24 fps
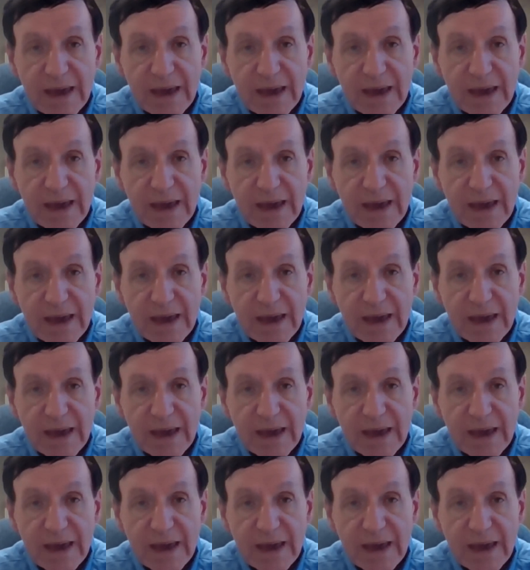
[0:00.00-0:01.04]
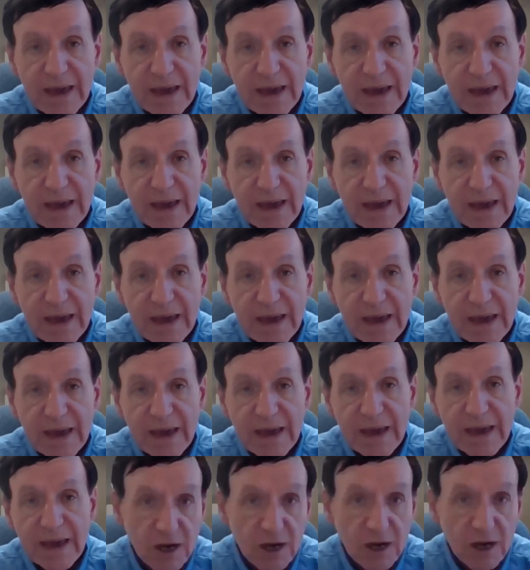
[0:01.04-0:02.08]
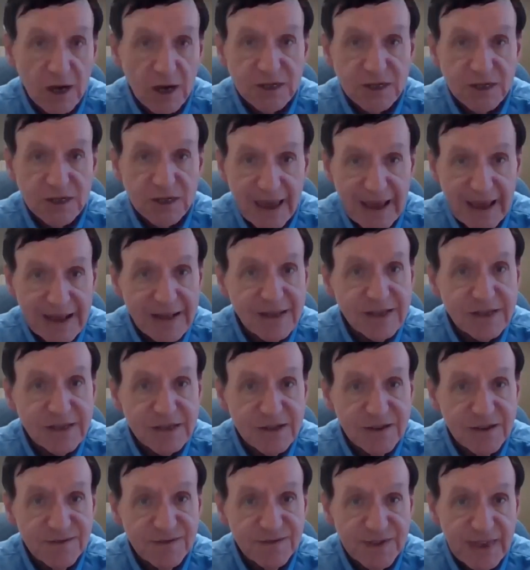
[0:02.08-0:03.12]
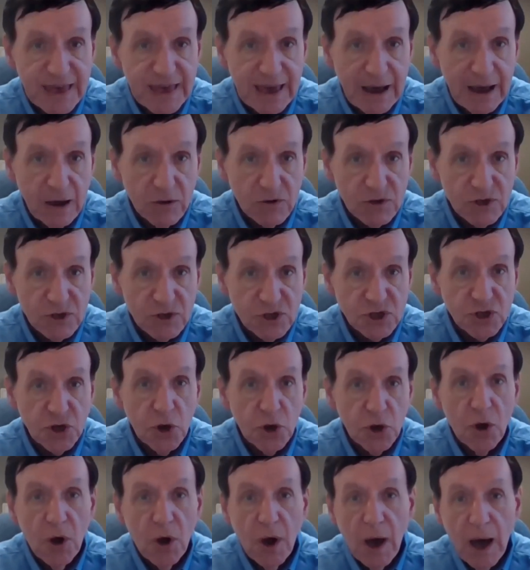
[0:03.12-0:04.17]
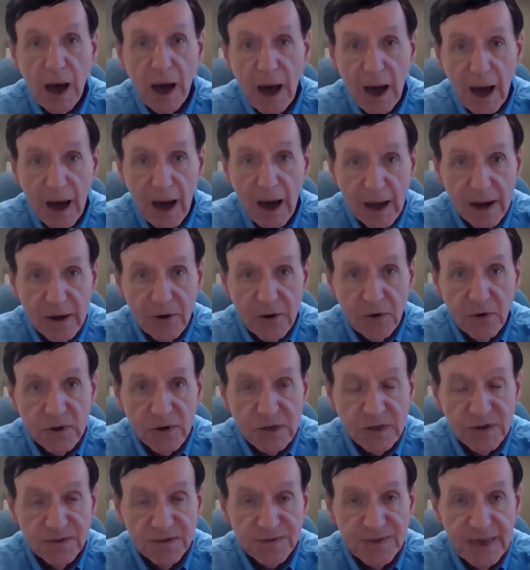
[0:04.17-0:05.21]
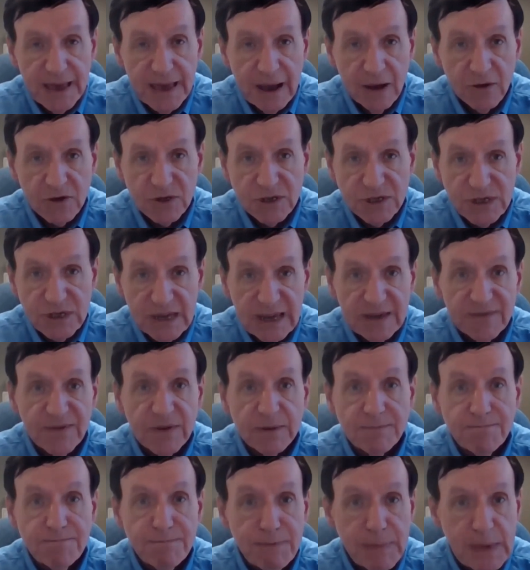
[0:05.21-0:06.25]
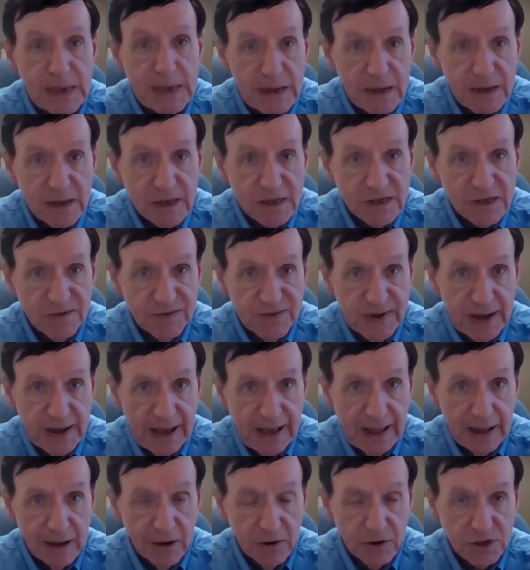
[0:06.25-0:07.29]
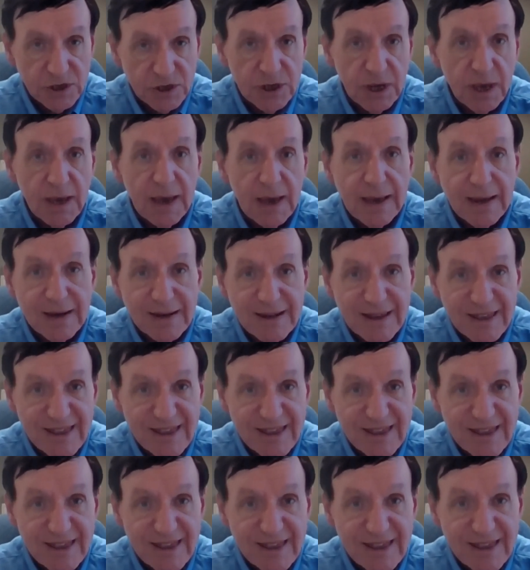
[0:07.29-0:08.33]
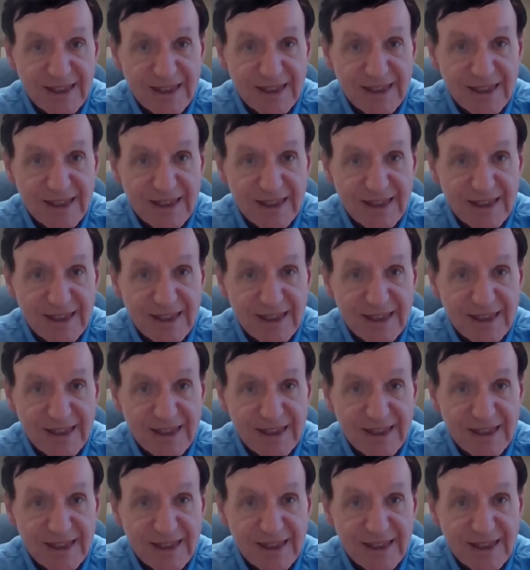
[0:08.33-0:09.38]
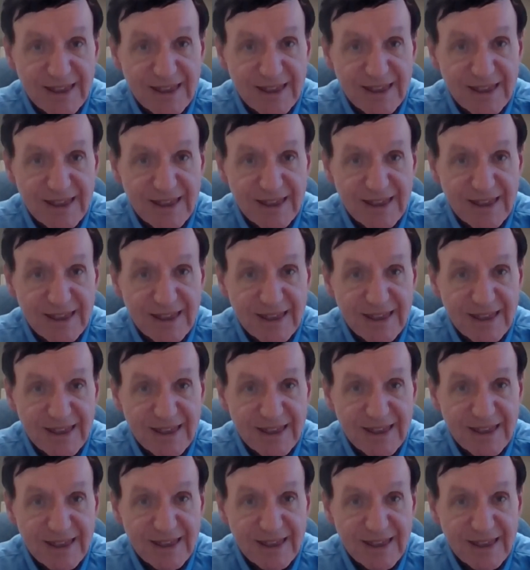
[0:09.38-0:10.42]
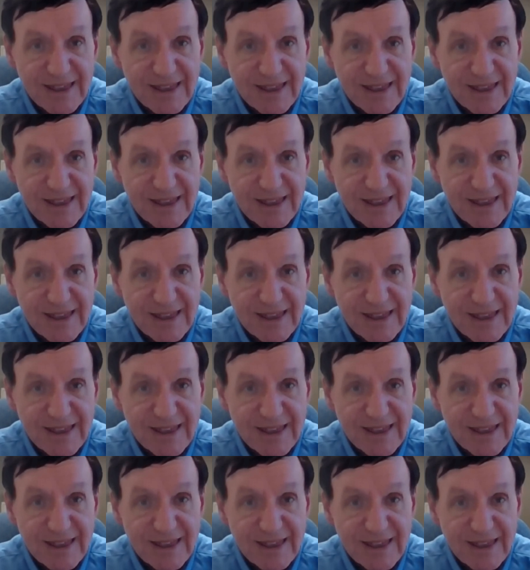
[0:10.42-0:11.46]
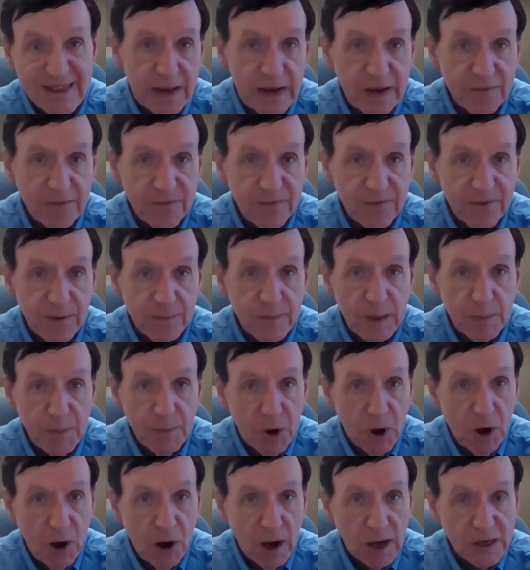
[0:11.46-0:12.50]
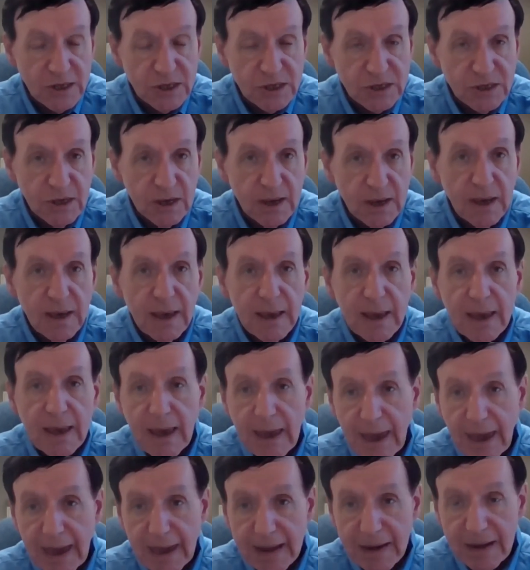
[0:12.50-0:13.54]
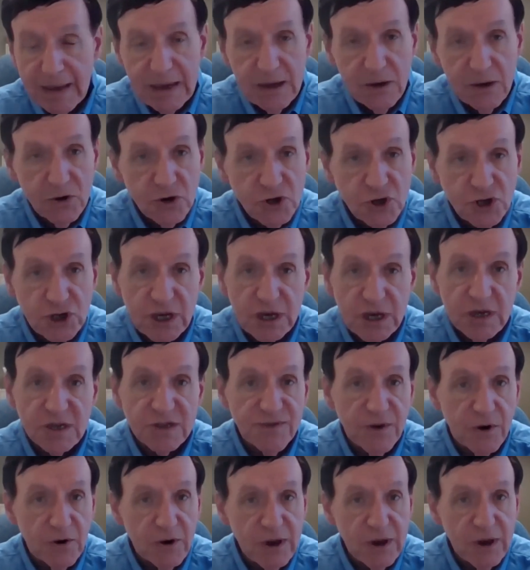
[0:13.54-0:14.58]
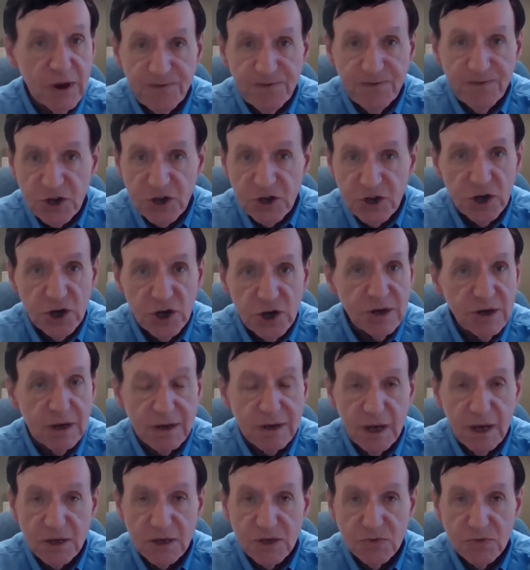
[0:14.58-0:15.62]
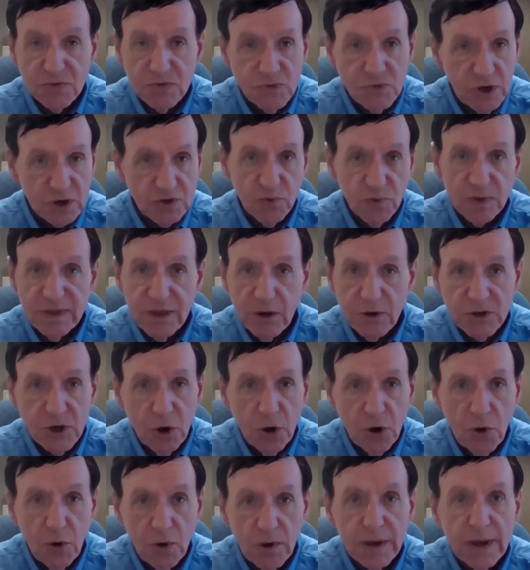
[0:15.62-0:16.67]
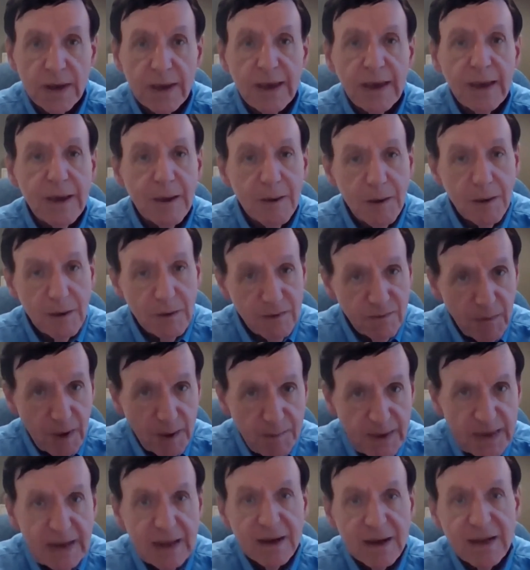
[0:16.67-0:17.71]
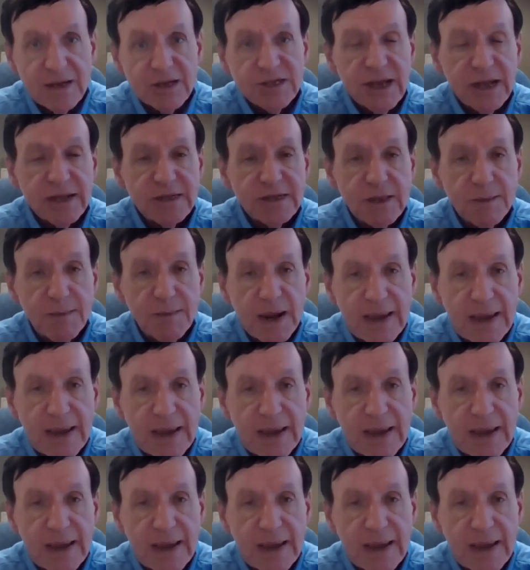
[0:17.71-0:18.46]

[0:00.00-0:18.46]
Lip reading: seen big companies. I've talked to victims, companies that have lost tens of thousands, hundreds of thousands, even millions of dollars to this scam, because the bookkeeper is convinced that it's really from the boss, and he or she is very efficient and does what they're told, immediately sends the money out,